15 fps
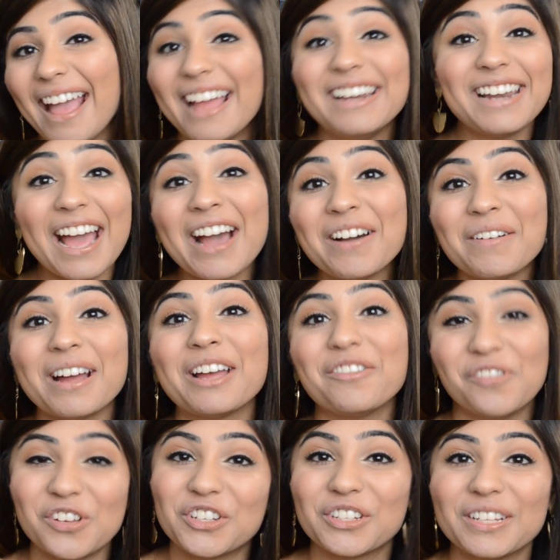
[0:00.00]
And now I
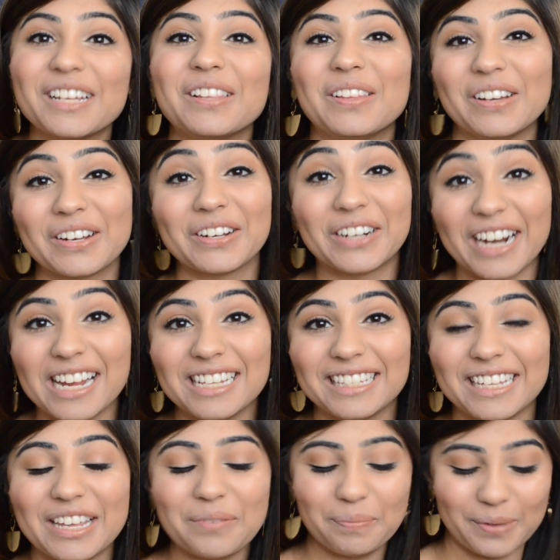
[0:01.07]
officially look
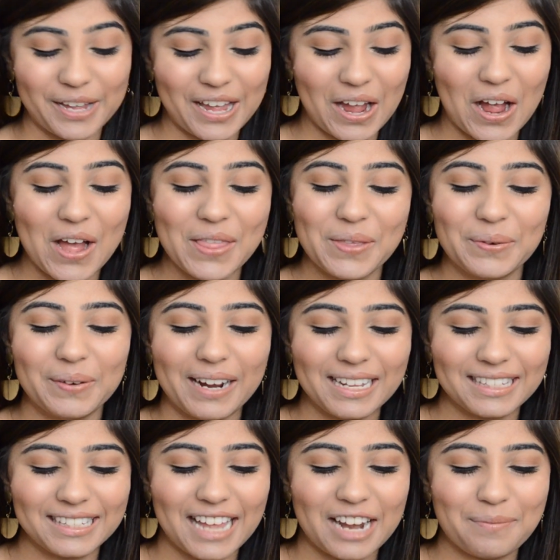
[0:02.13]
crazy, but on the
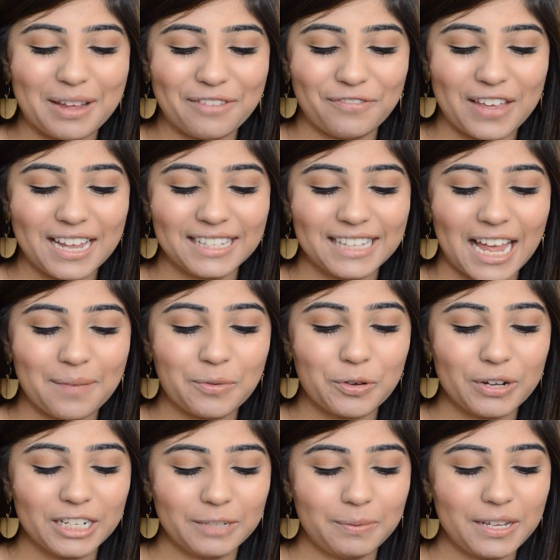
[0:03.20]
right side of my face, I'm
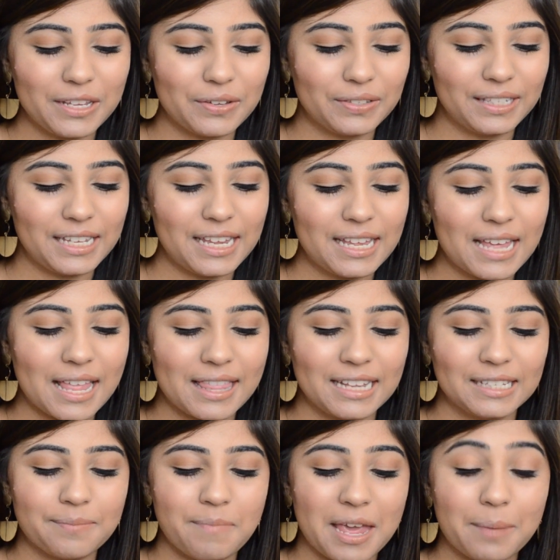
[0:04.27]
going to be using
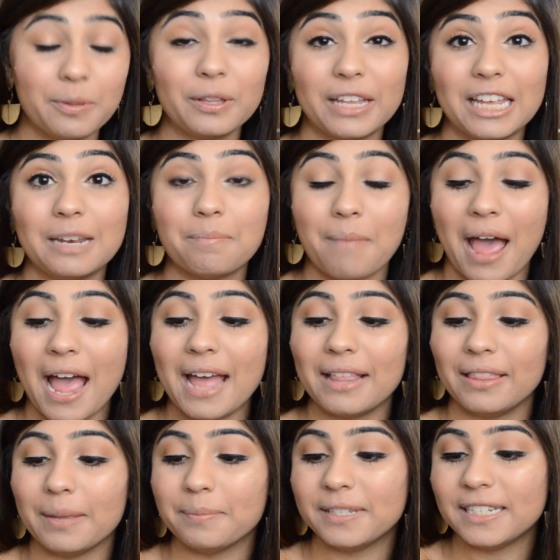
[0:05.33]
this Maybelline
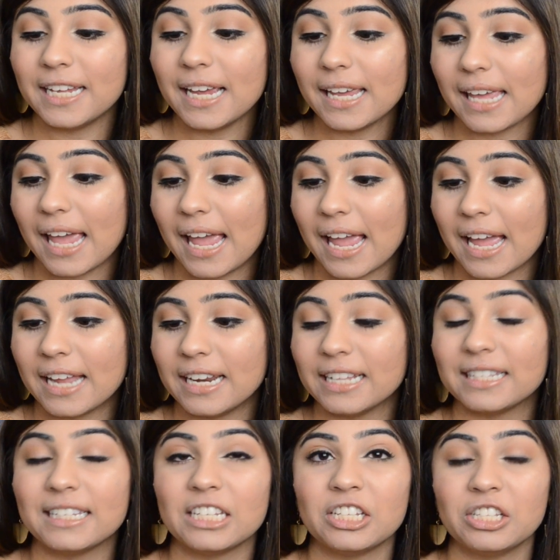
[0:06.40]
matte lipstick, and
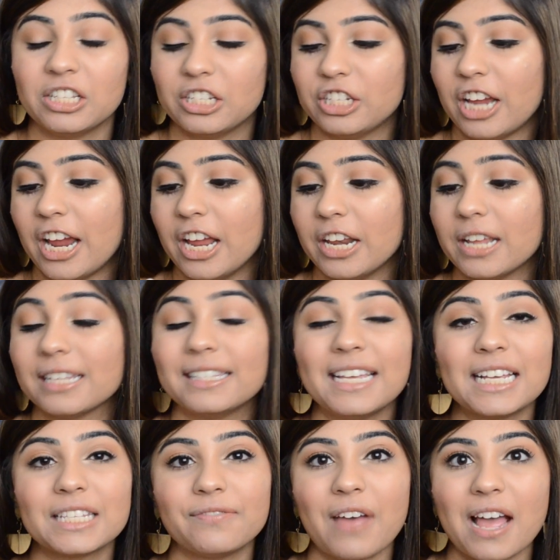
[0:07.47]
it's in shade
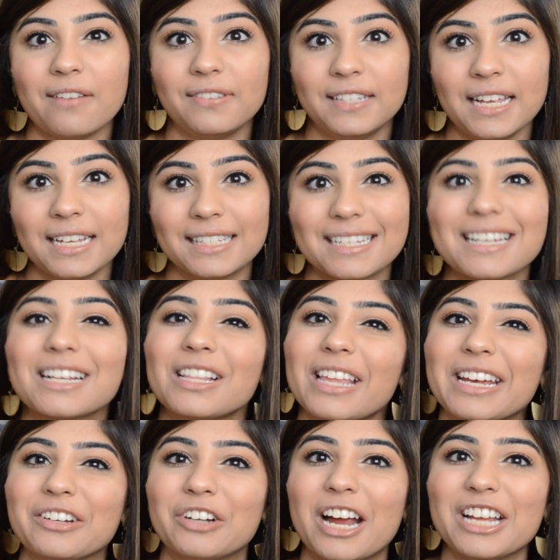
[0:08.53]
656
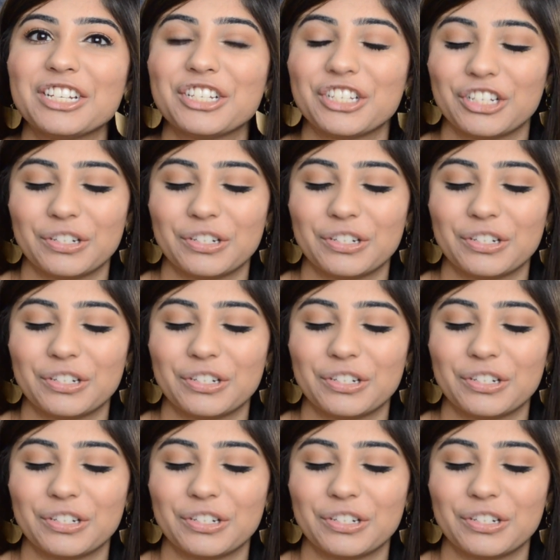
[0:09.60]
Clay Crush.